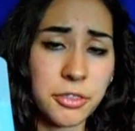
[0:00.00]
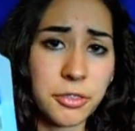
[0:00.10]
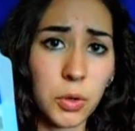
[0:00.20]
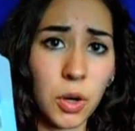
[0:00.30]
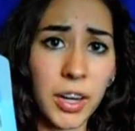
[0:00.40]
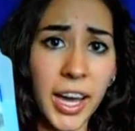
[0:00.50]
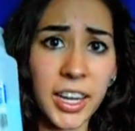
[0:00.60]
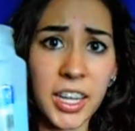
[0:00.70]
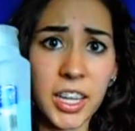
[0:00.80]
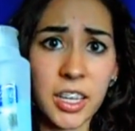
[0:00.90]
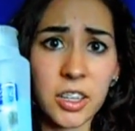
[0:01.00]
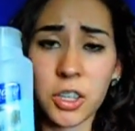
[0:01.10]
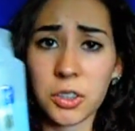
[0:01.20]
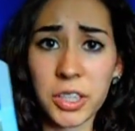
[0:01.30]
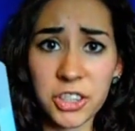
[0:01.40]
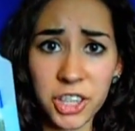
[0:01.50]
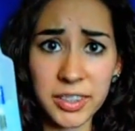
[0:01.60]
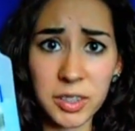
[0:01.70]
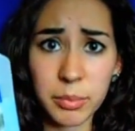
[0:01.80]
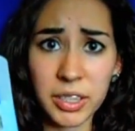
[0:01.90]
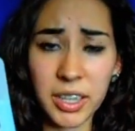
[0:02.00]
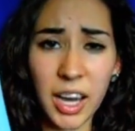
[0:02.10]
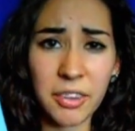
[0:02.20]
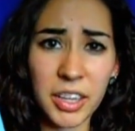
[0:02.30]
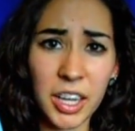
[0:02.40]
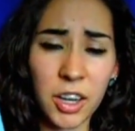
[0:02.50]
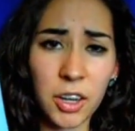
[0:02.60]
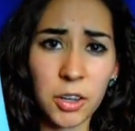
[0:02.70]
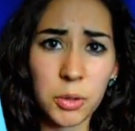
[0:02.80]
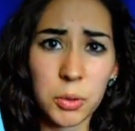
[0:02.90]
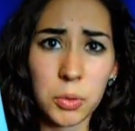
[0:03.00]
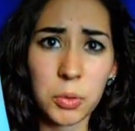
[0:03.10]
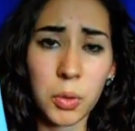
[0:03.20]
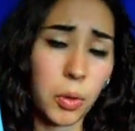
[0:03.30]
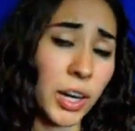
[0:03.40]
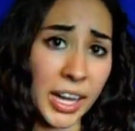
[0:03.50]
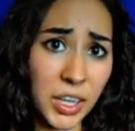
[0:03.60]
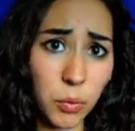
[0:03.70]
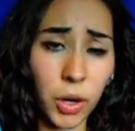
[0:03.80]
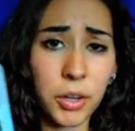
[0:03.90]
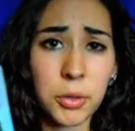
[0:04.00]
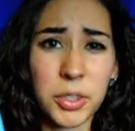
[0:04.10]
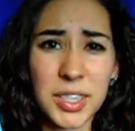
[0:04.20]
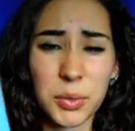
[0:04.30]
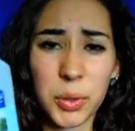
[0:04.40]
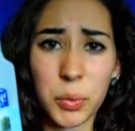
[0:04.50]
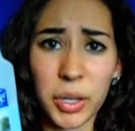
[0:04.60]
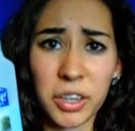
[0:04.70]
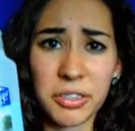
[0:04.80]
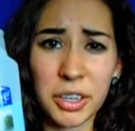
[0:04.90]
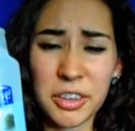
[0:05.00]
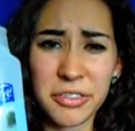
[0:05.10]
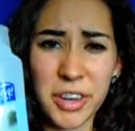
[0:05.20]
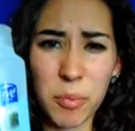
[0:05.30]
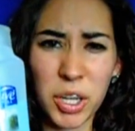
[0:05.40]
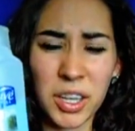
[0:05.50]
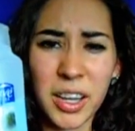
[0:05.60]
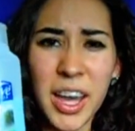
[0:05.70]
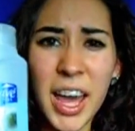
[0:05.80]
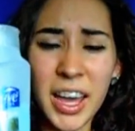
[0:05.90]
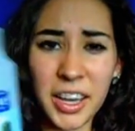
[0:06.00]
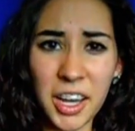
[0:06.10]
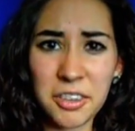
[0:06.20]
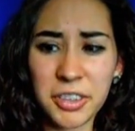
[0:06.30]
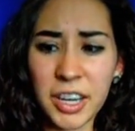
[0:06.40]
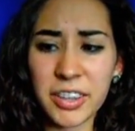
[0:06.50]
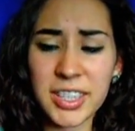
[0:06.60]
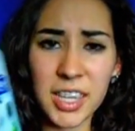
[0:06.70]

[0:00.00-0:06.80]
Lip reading: for any curly gentleman out there or anyone who doesn't really want a very feminine kind of fragrance.